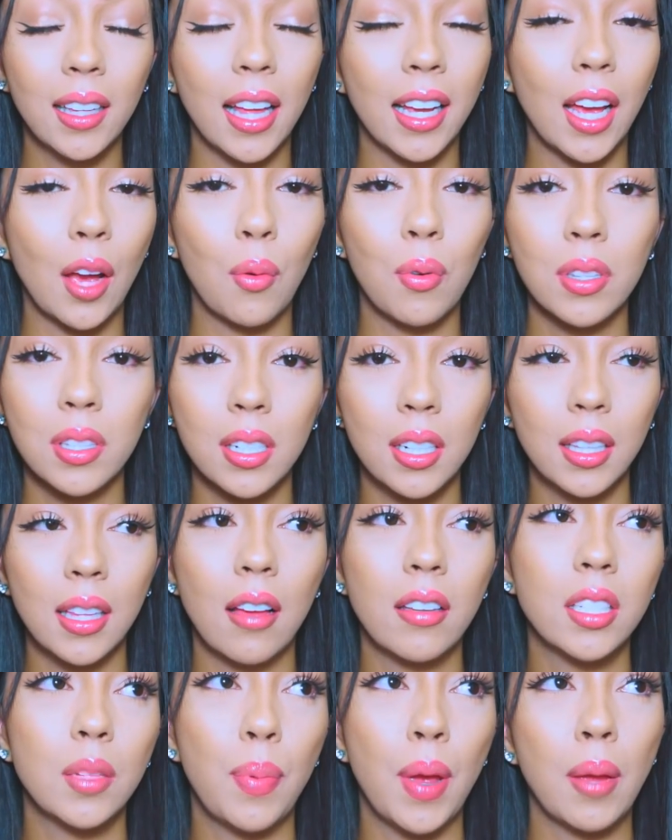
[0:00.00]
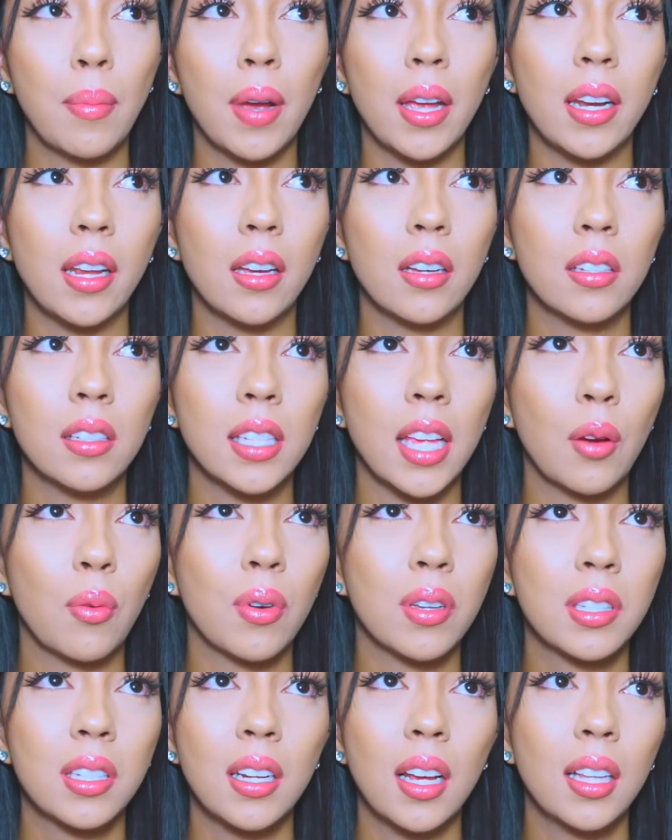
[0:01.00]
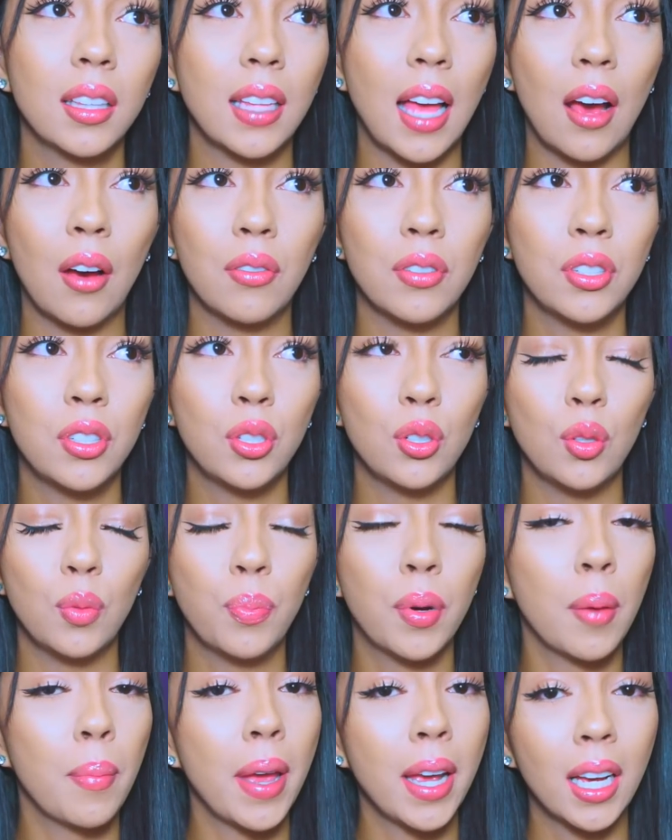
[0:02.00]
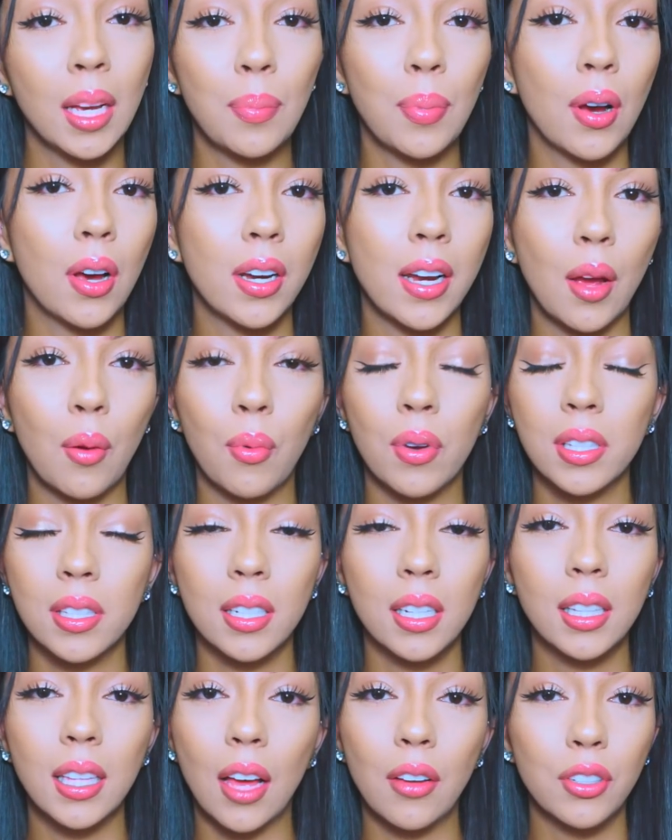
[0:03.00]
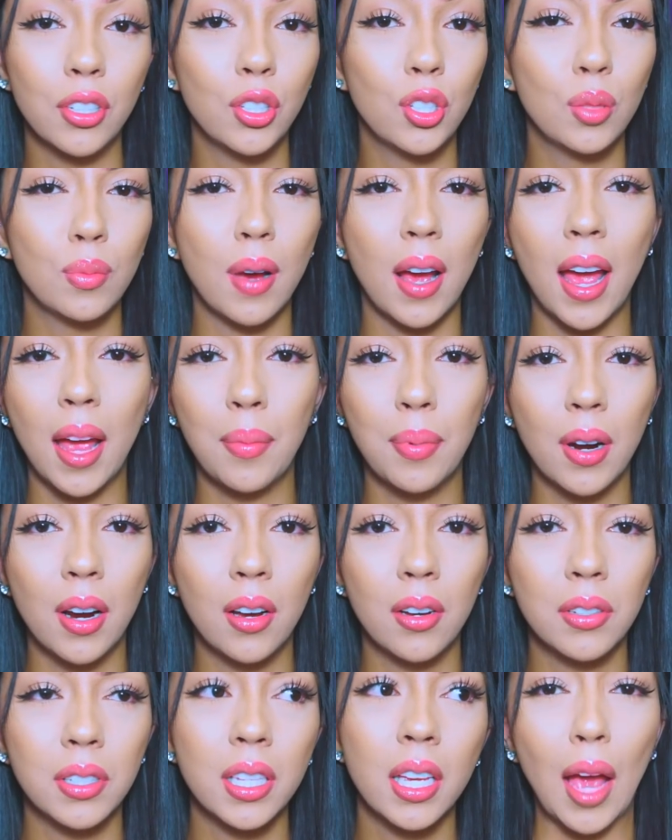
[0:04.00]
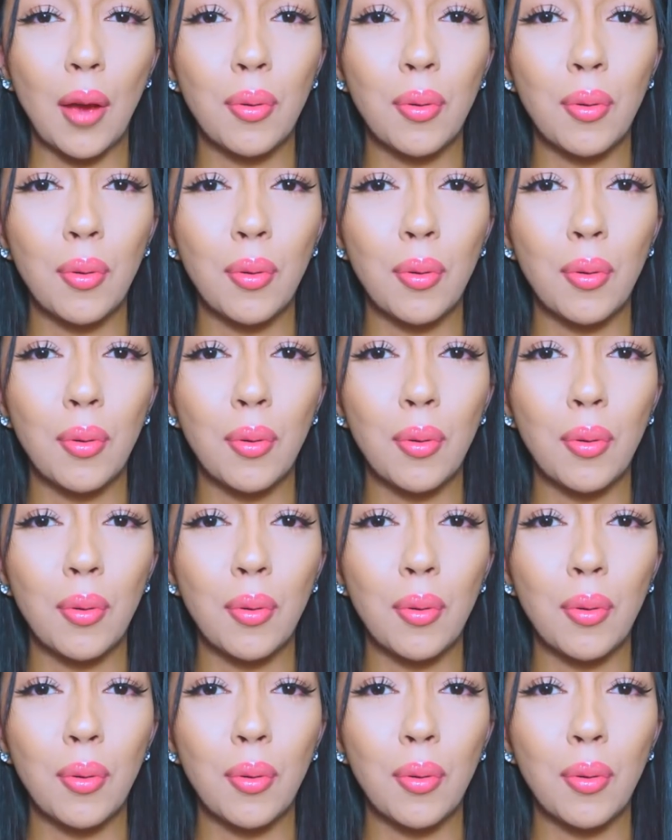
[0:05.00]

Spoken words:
Like, I wasn't allowed to paint my nails. I wasn't allowed to put makeup on. I wasn't allowed to do my eyebrows.